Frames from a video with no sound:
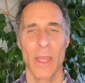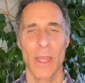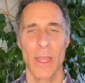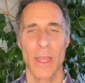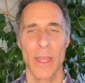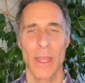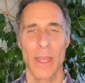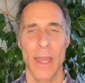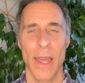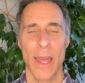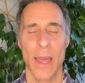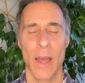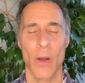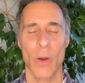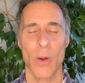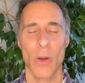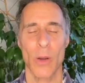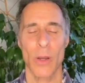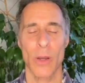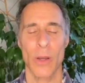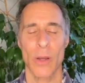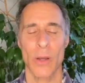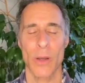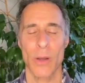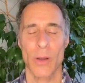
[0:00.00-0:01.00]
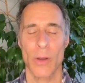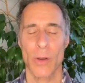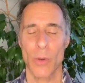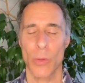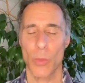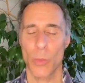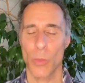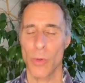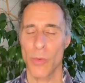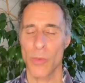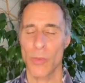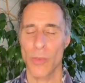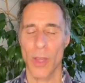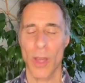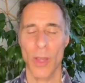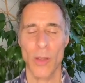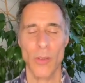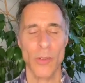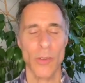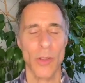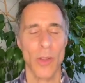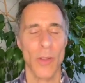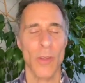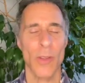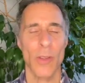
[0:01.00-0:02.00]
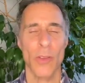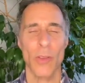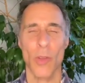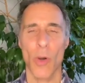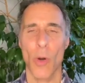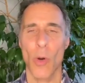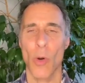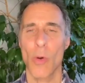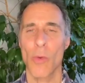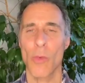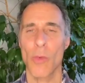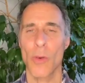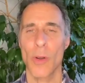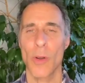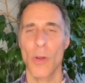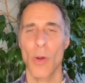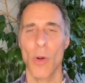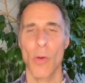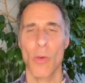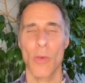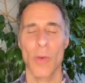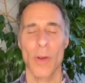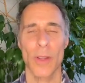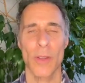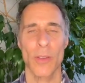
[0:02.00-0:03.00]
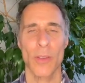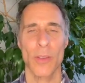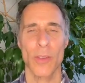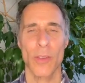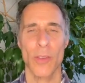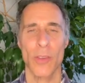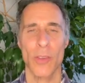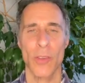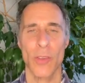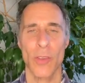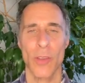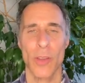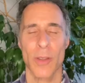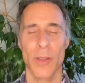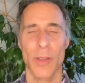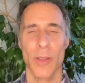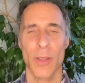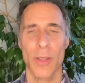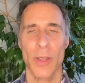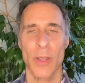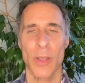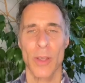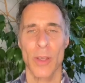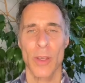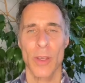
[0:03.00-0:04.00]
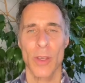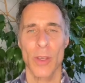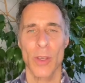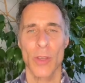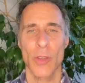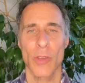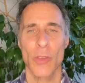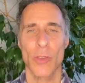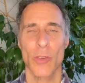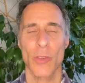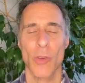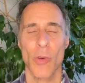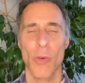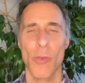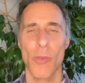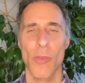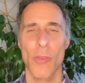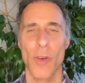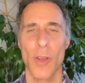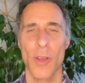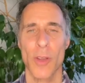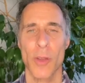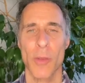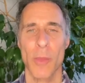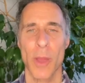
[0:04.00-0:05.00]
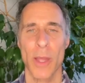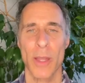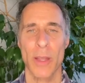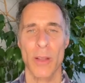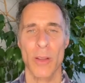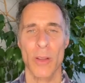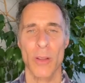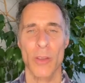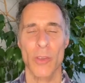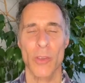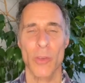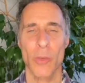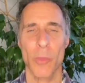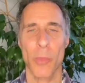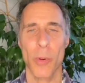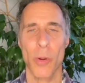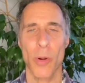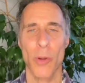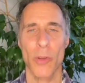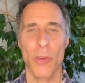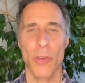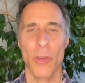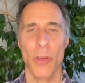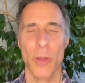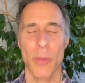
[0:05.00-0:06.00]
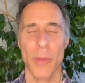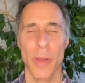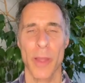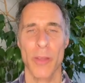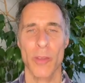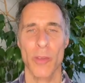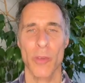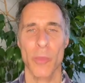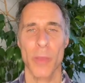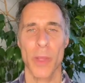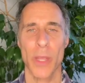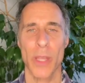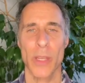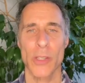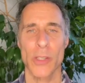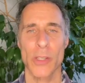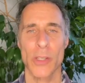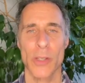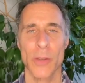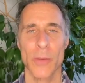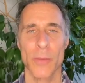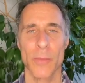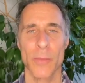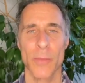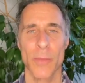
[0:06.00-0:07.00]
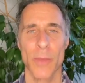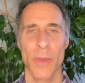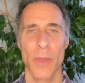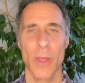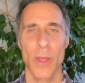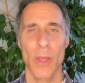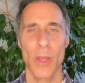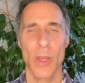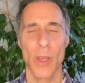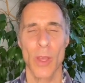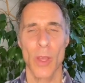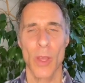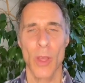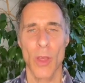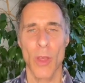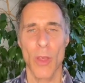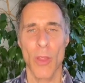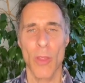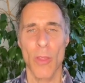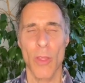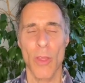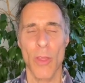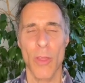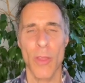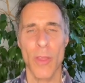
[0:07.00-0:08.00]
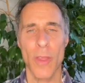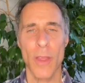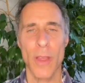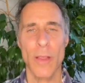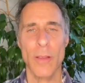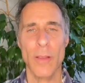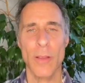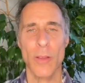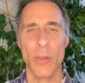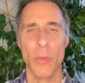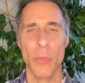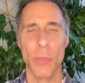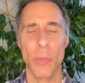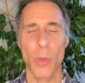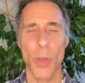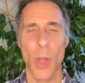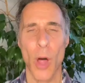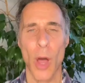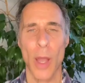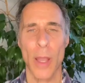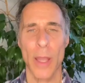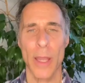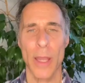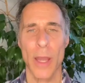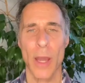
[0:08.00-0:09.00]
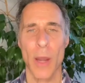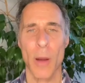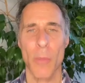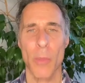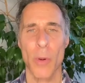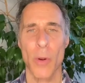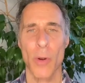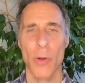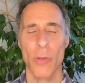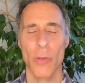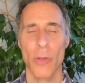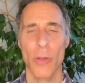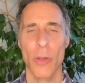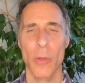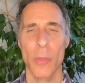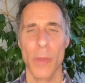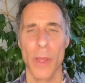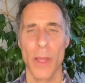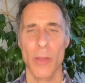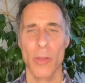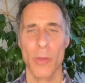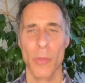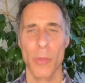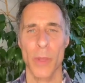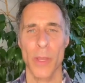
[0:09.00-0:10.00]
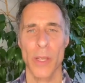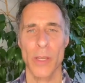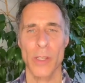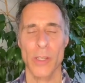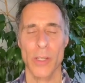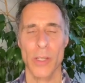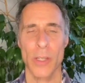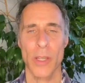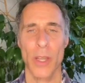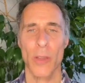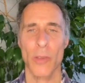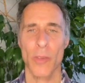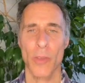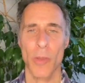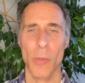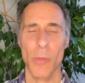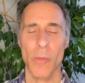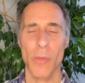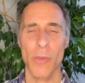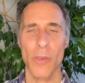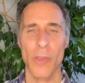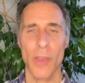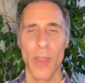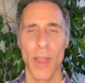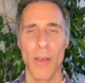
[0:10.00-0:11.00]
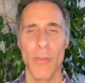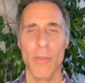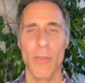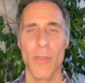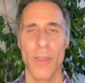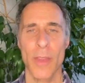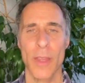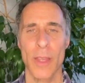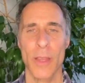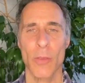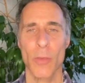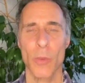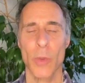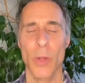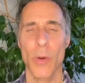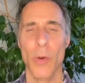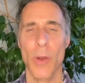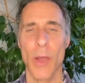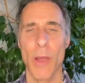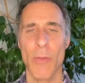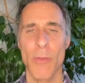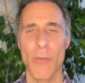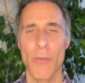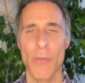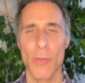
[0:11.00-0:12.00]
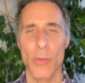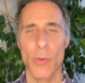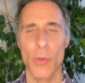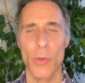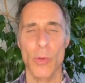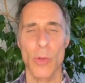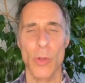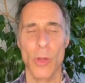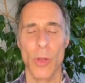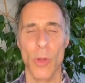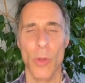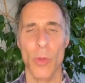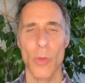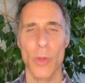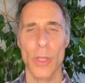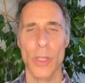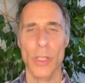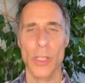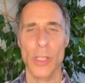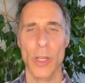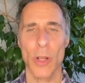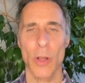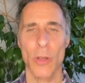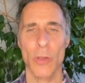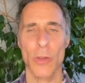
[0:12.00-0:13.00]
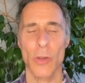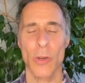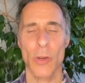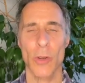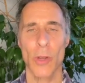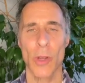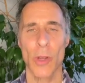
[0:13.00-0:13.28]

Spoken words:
Now, we've touched on this over and over. It's just so fundamental to personal emancipation. The thing that's blocking our personal emancipation, now some of us have things, we don't have food, clothing, shelter,